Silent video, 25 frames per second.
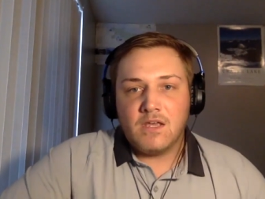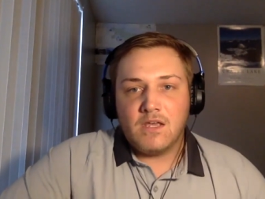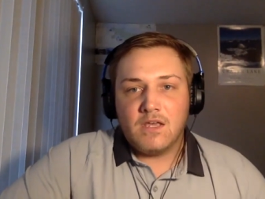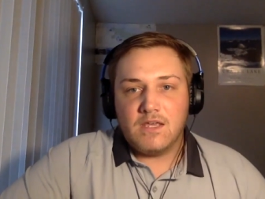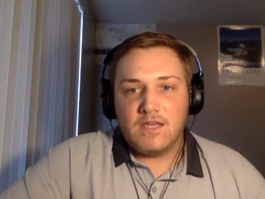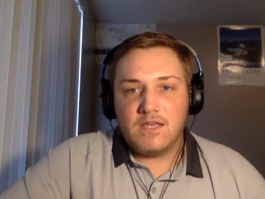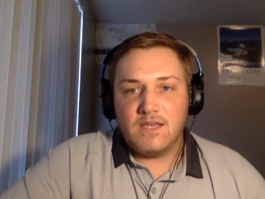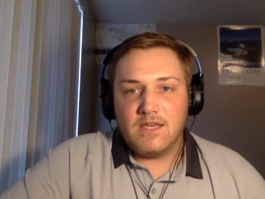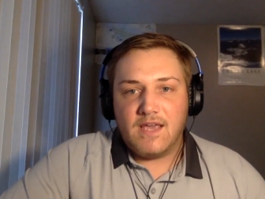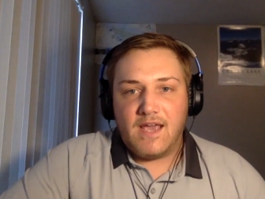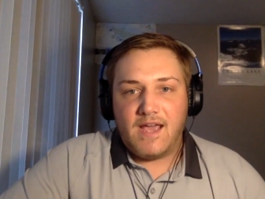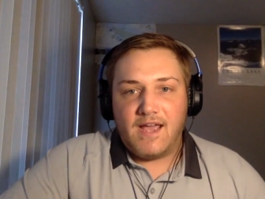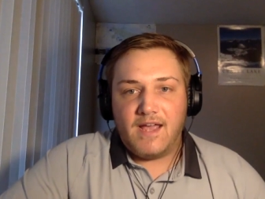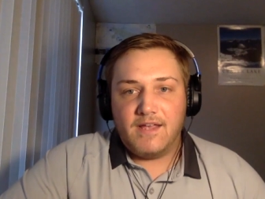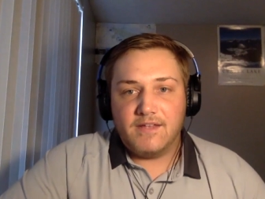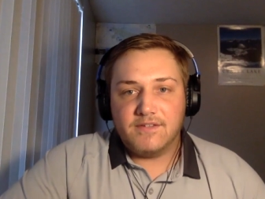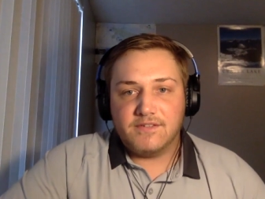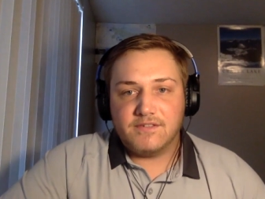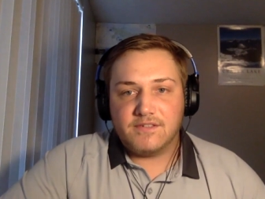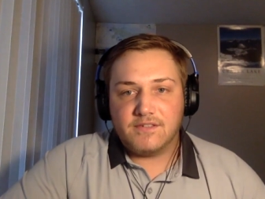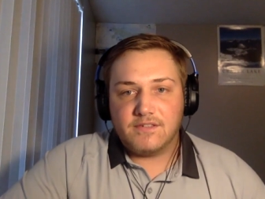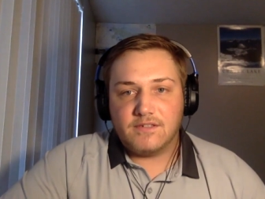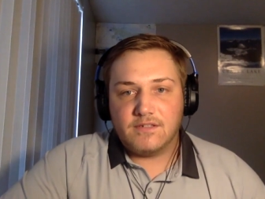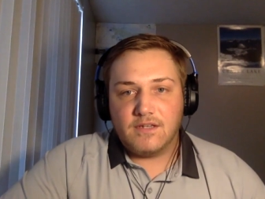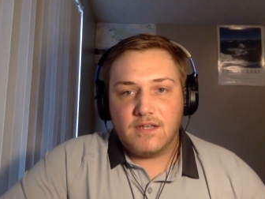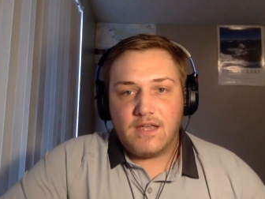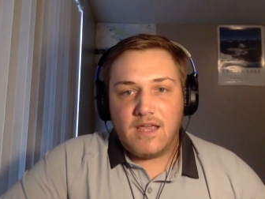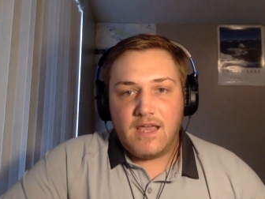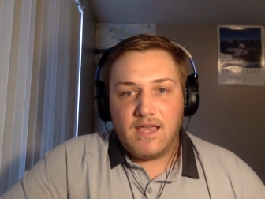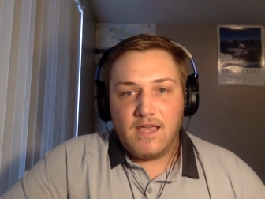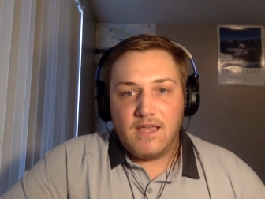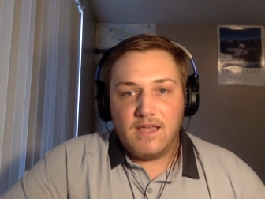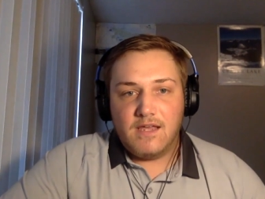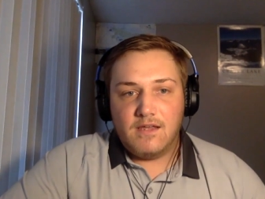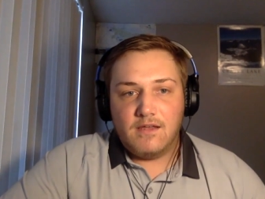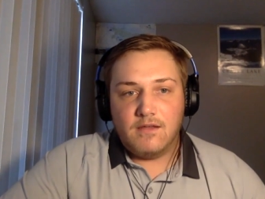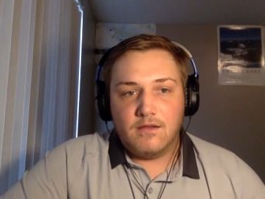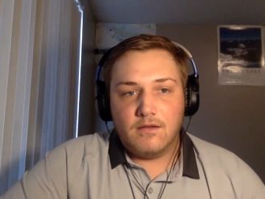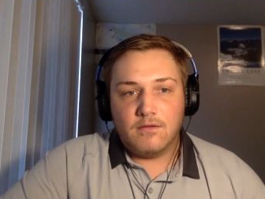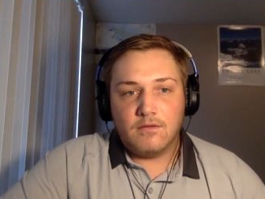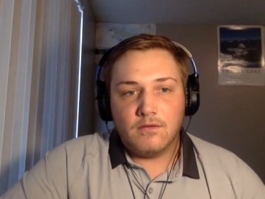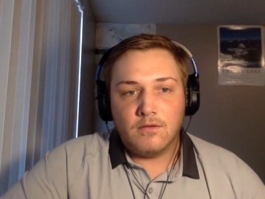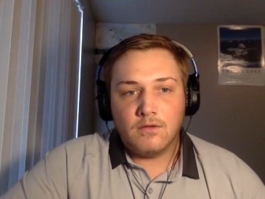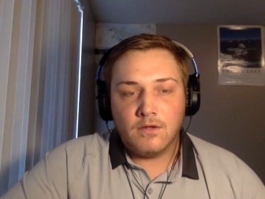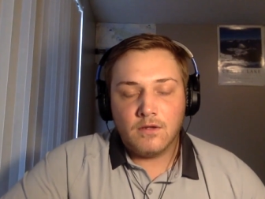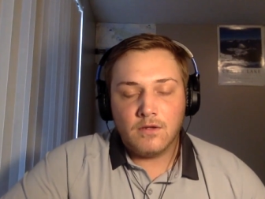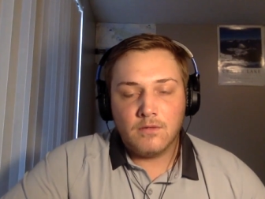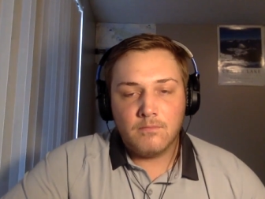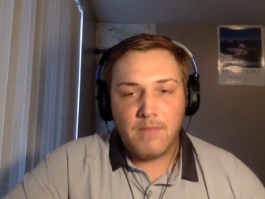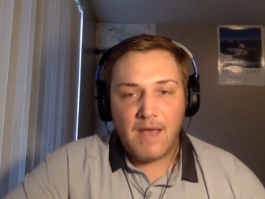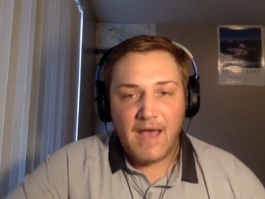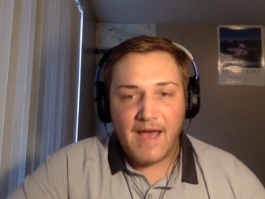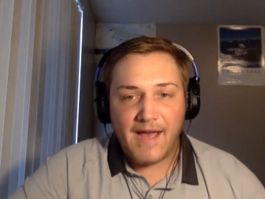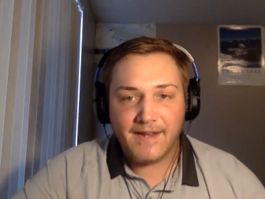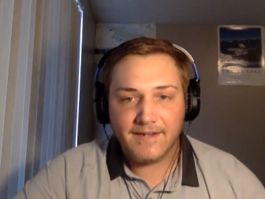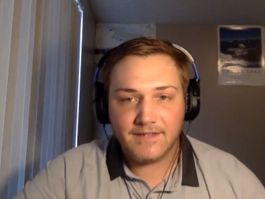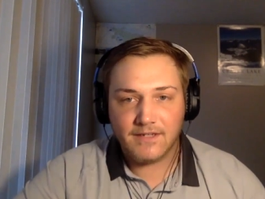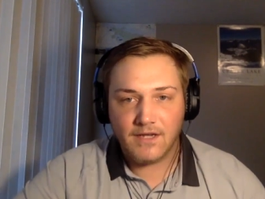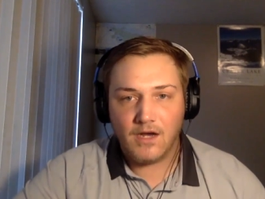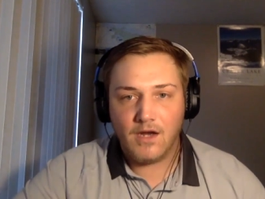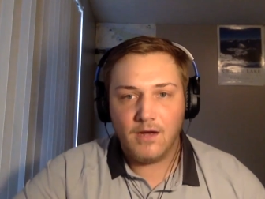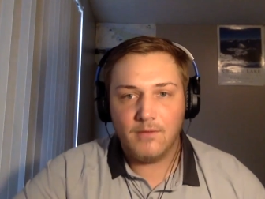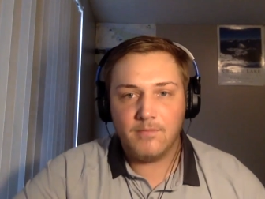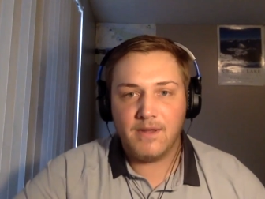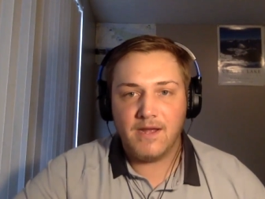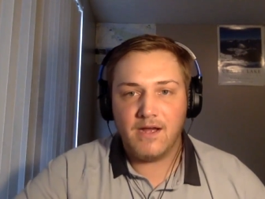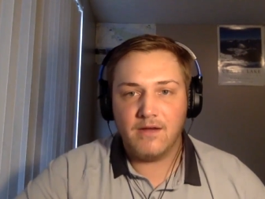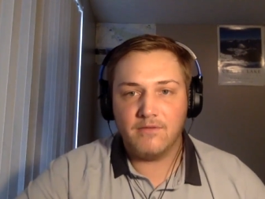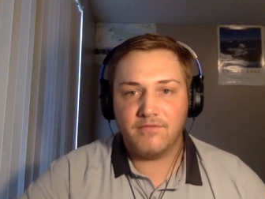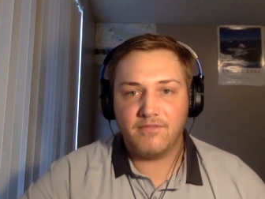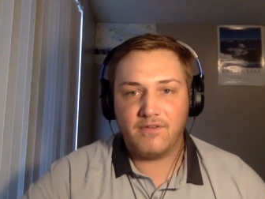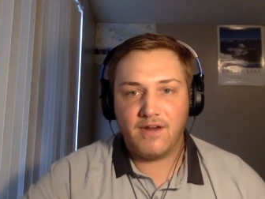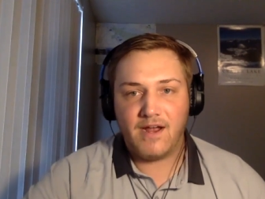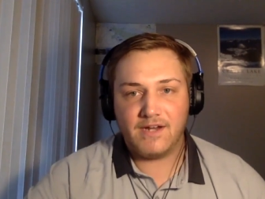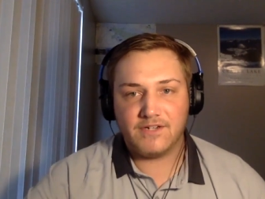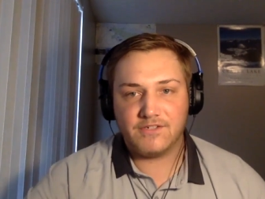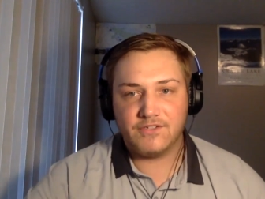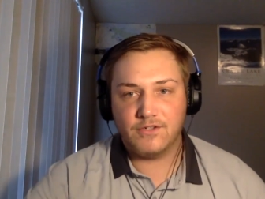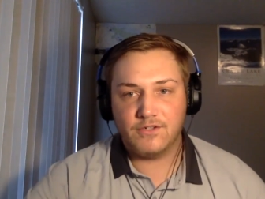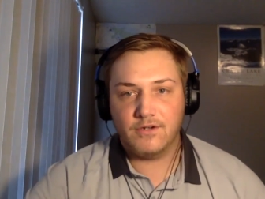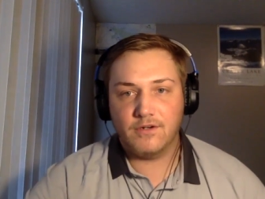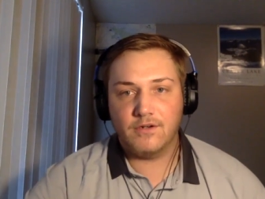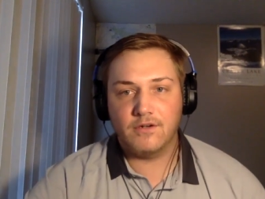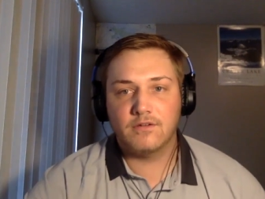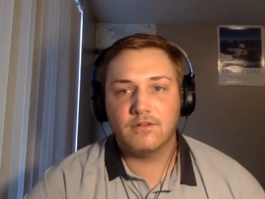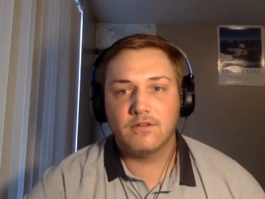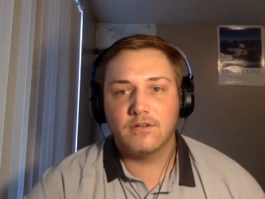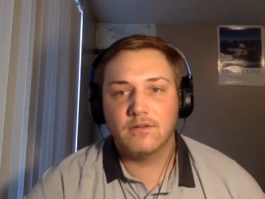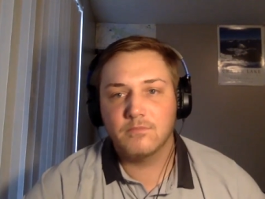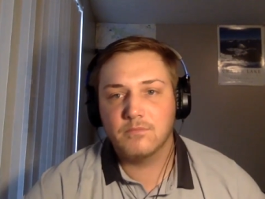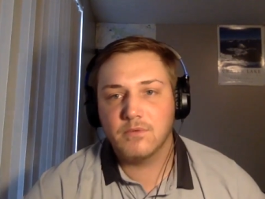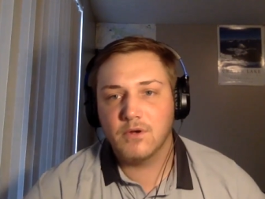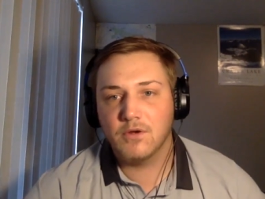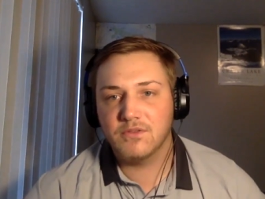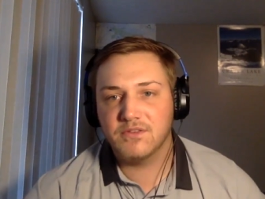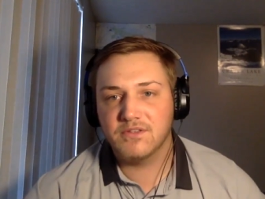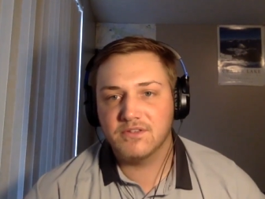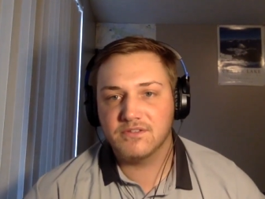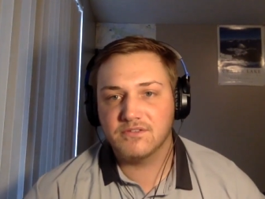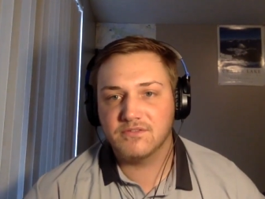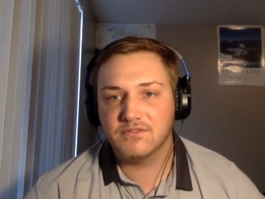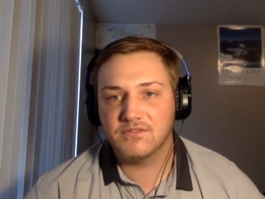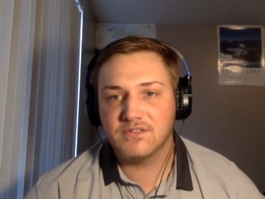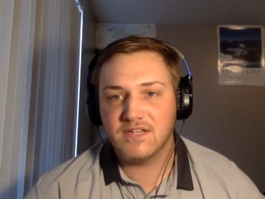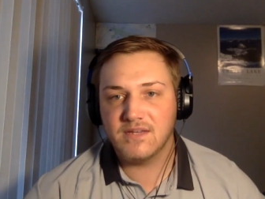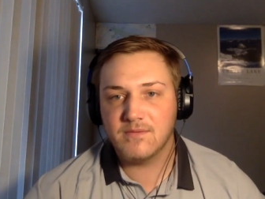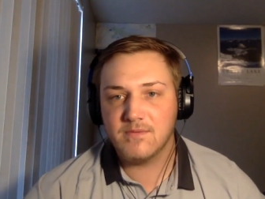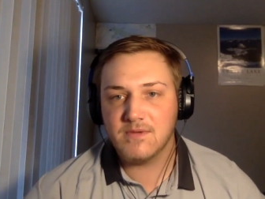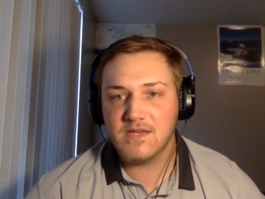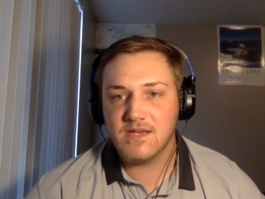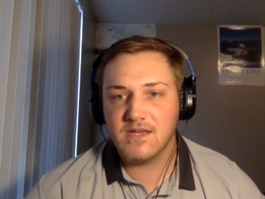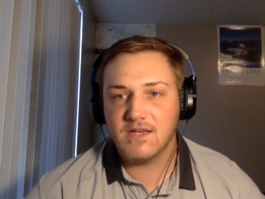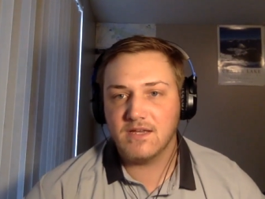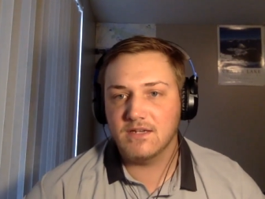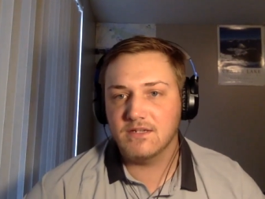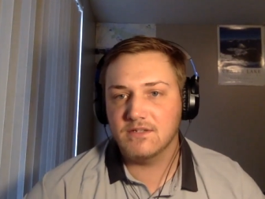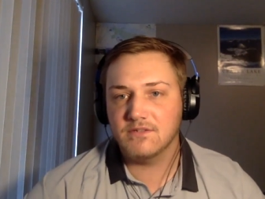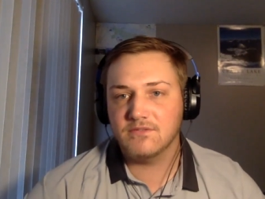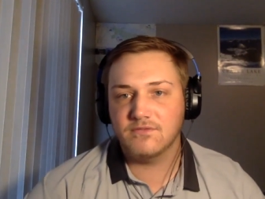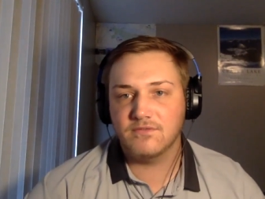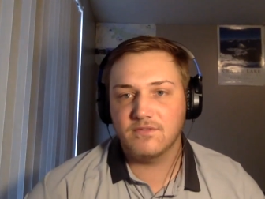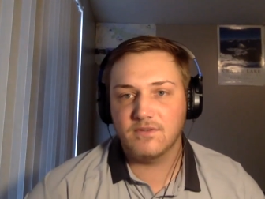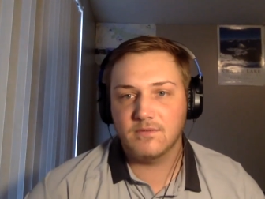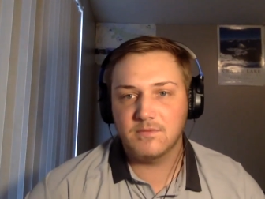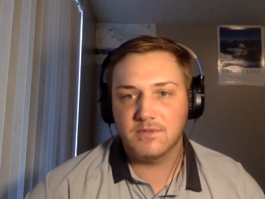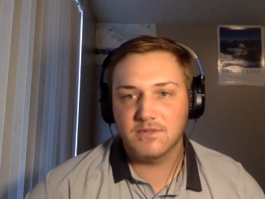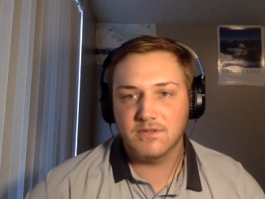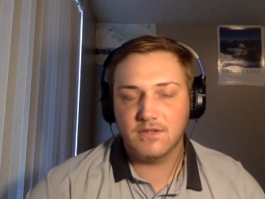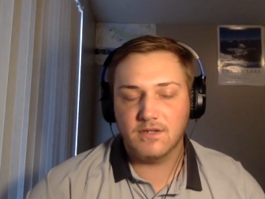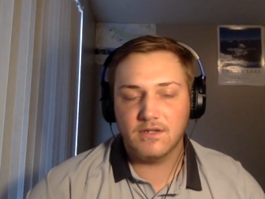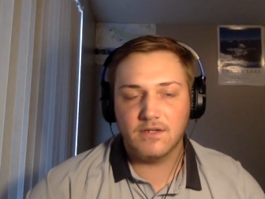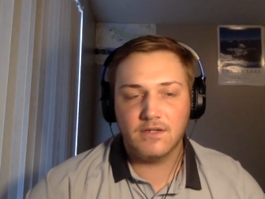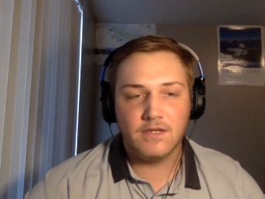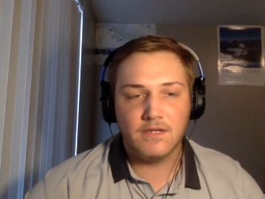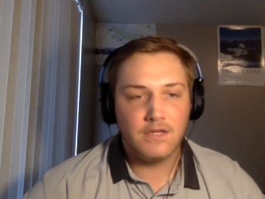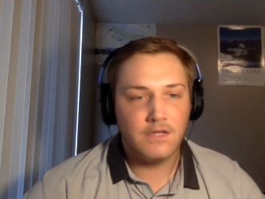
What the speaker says: He has a bad compound fracture on both his tibia and his fibula.